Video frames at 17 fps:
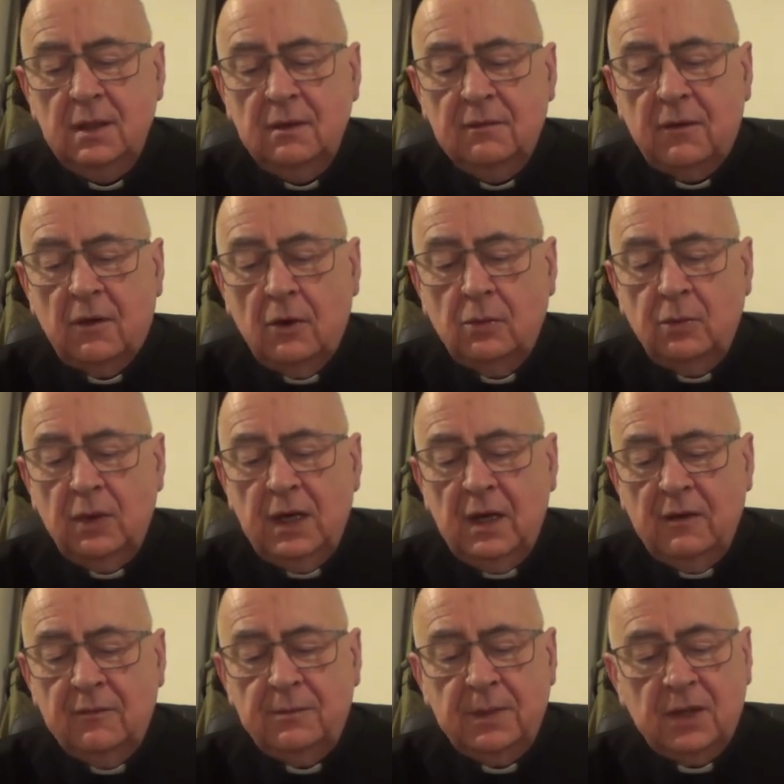for we
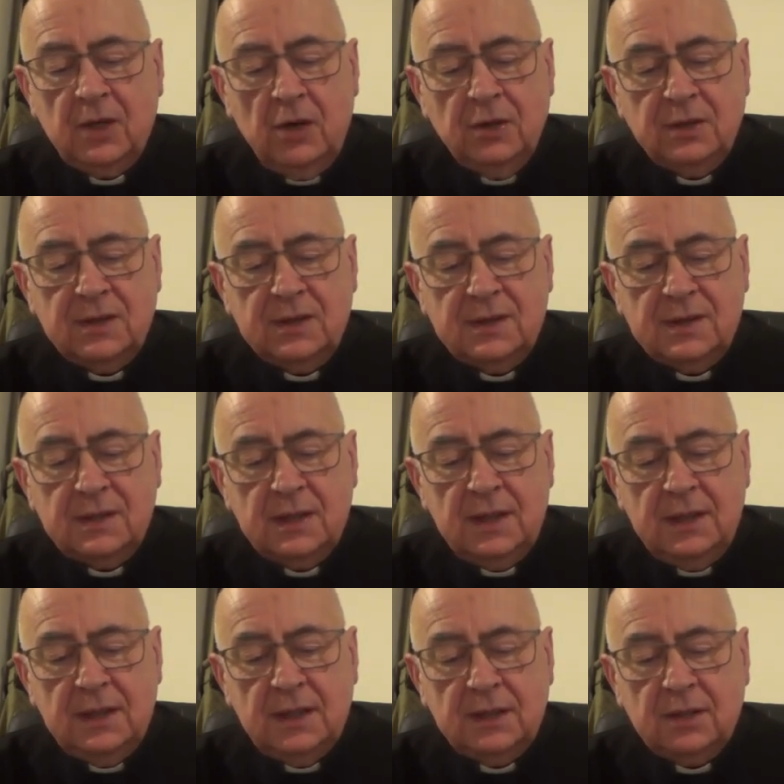have begun to
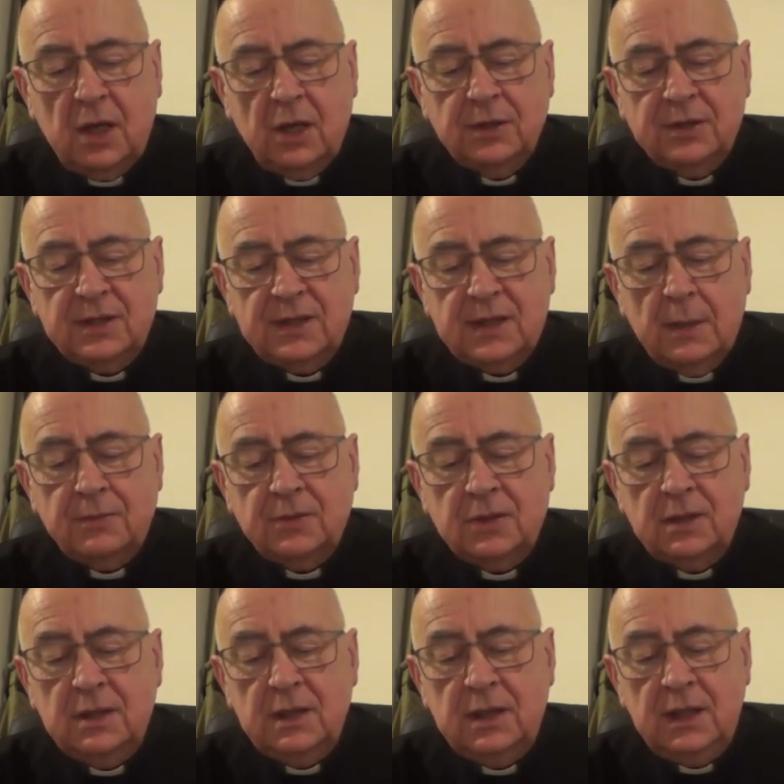see that
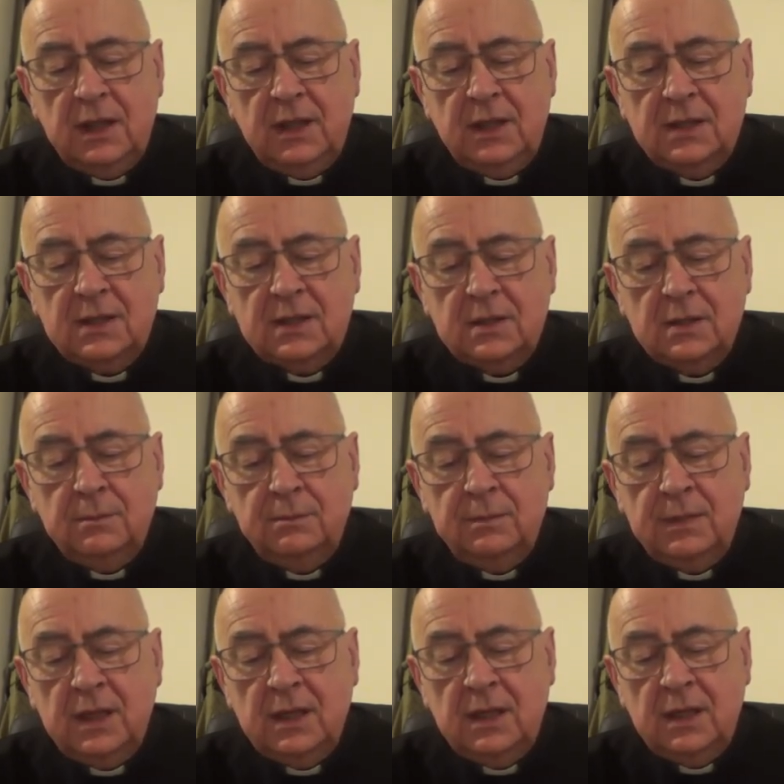contraception leads to
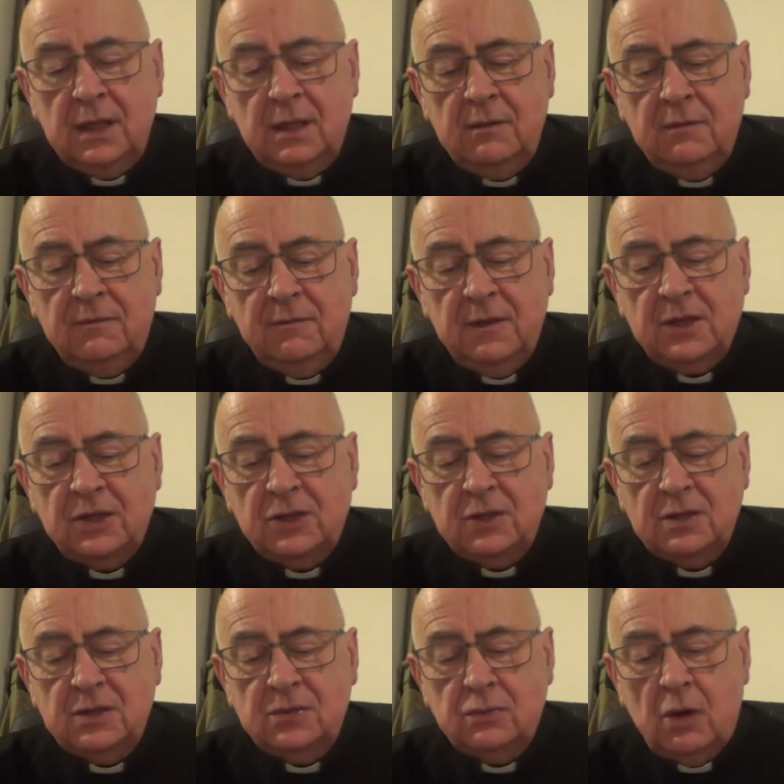many
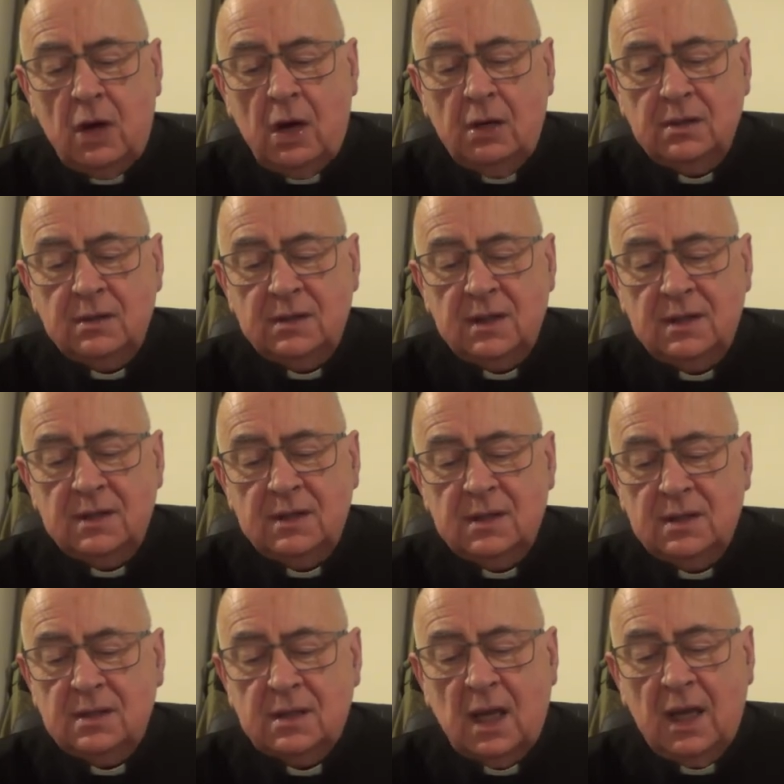vicious wrongs in
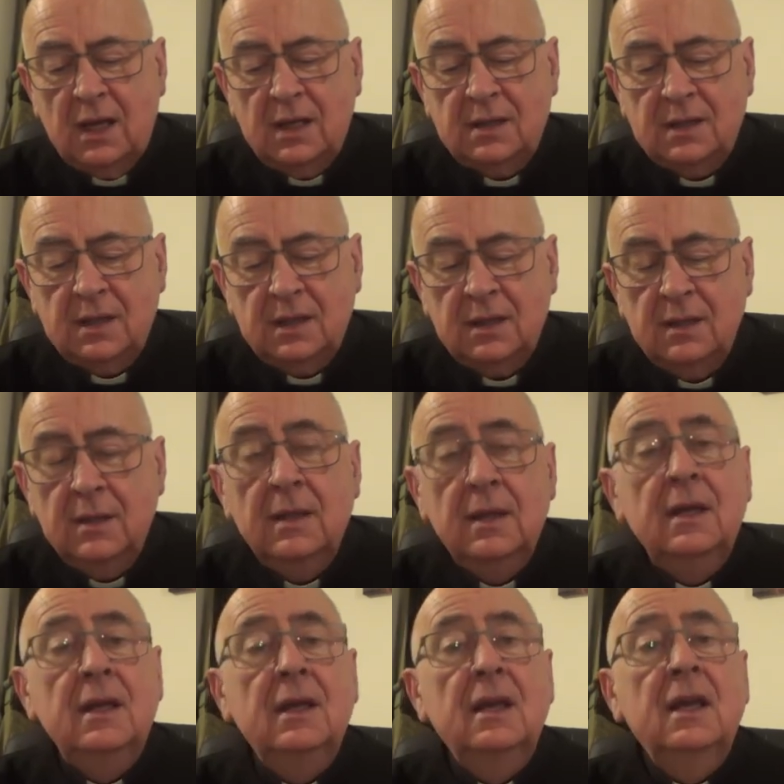society.
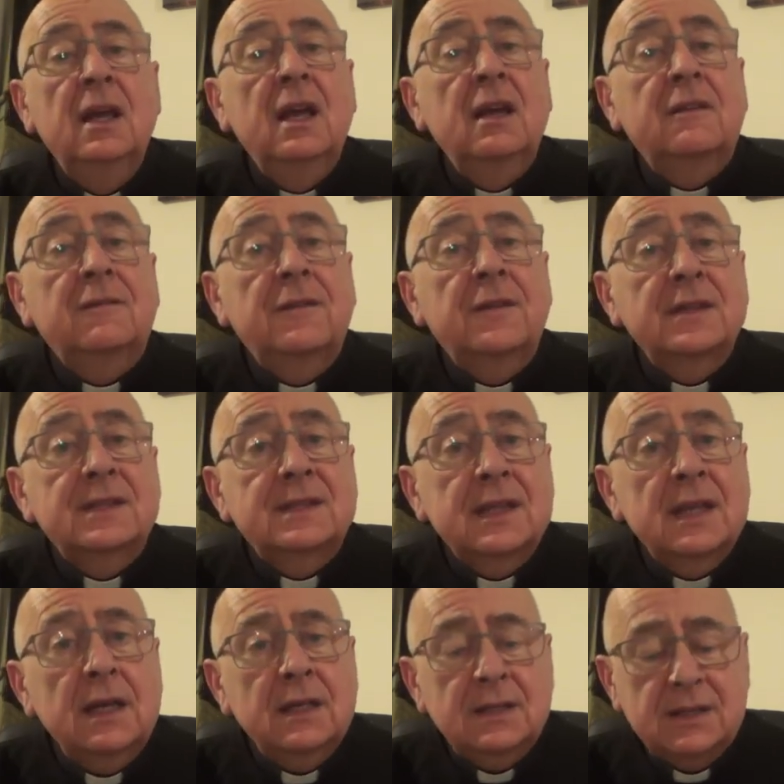It
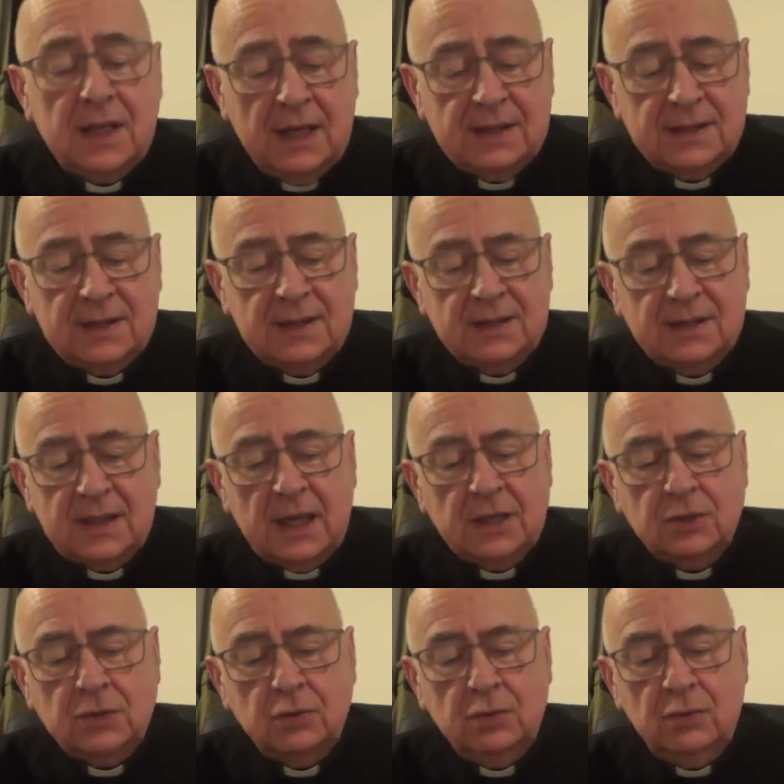facilitates the
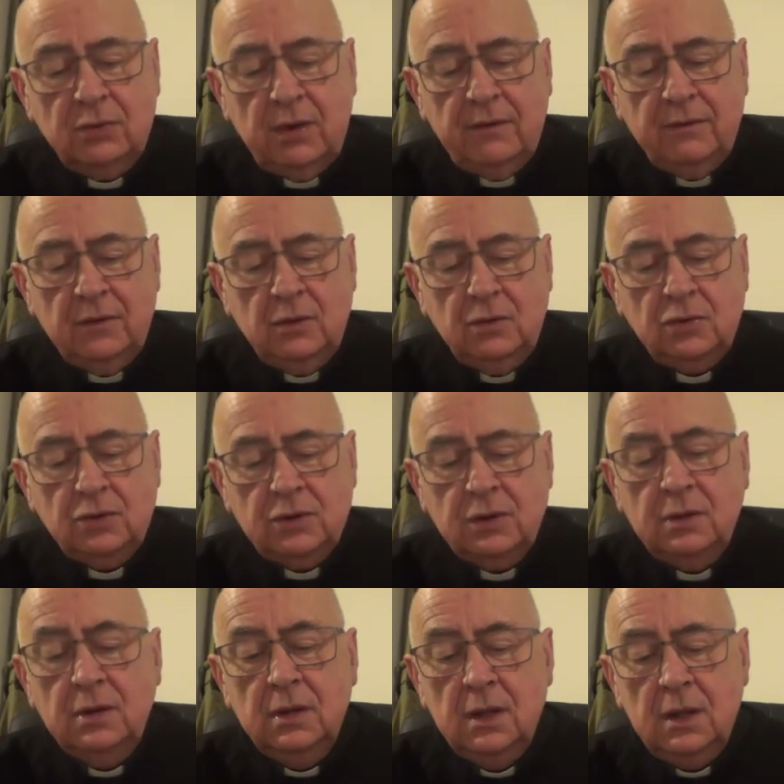sexual
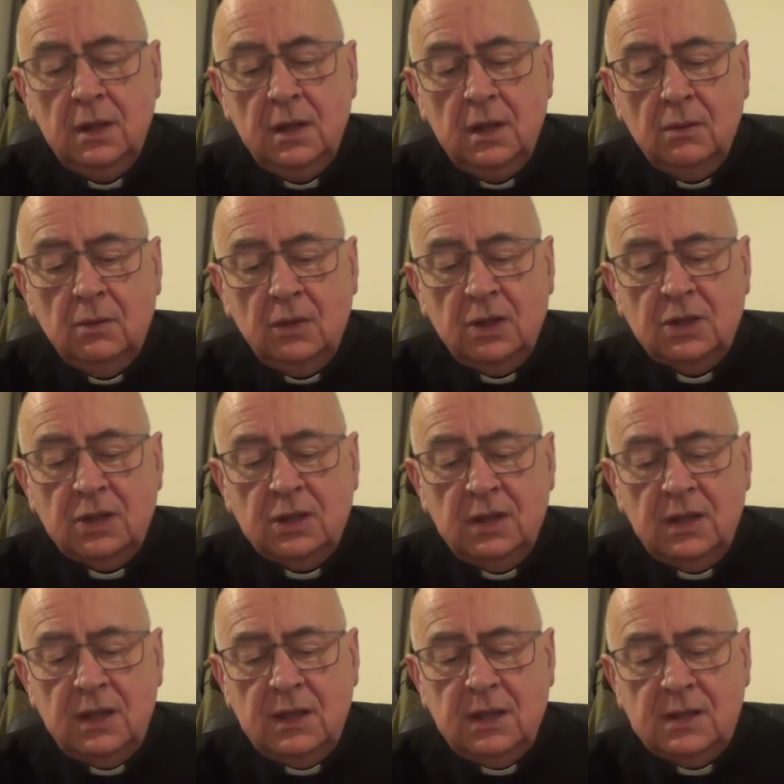revolution, which
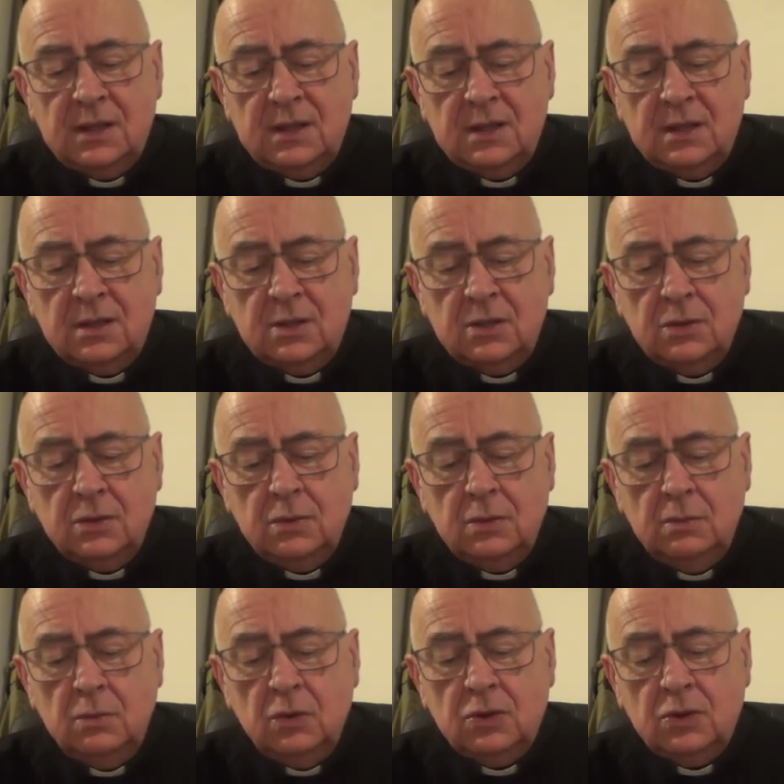leads
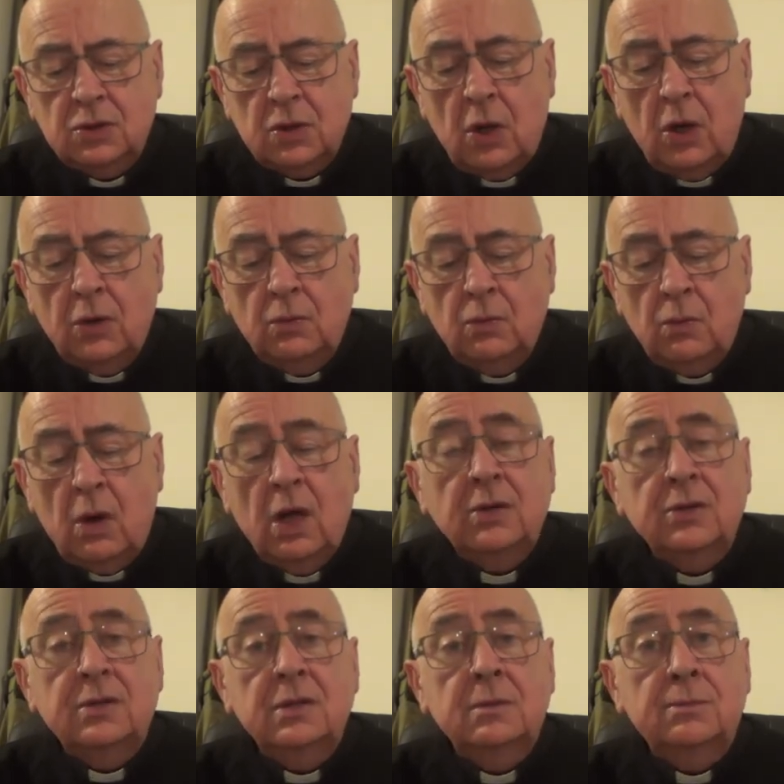to much
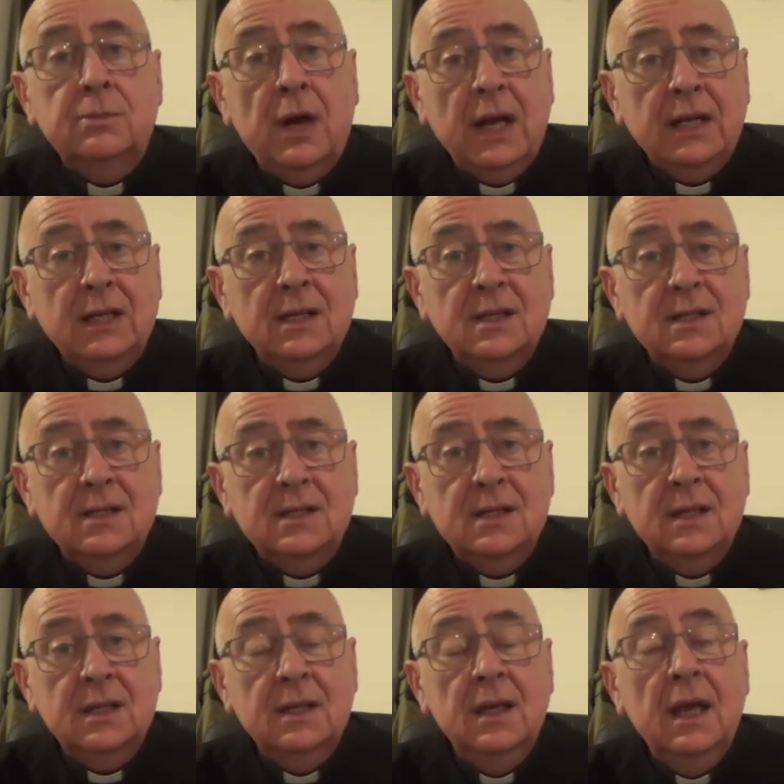unwanted
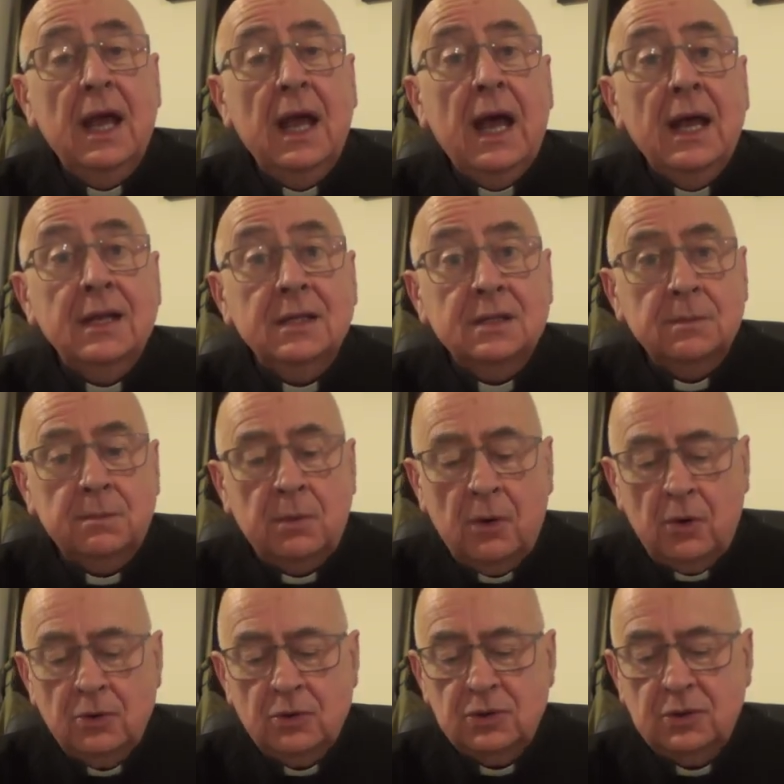pregnancy and
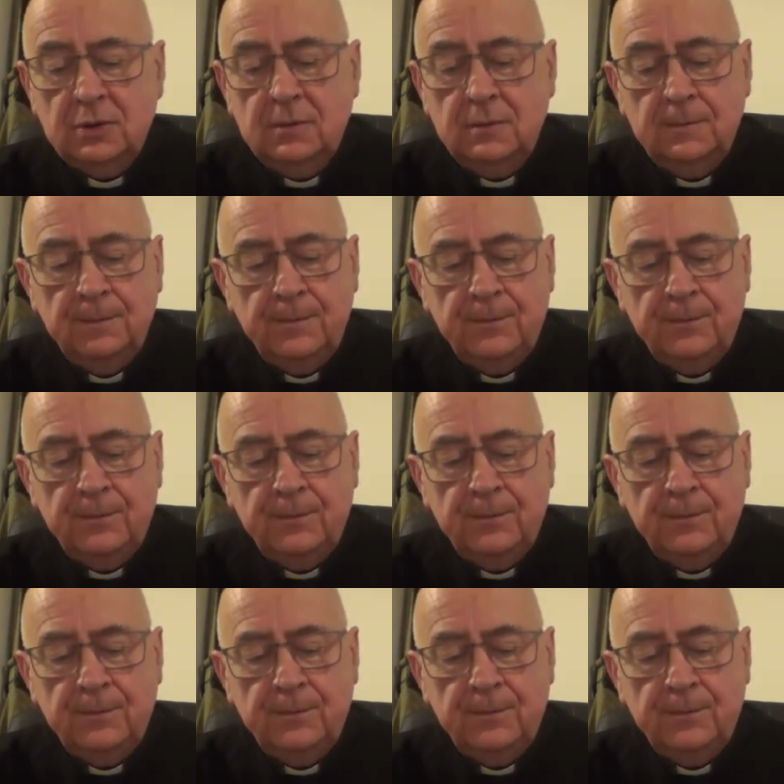abortion.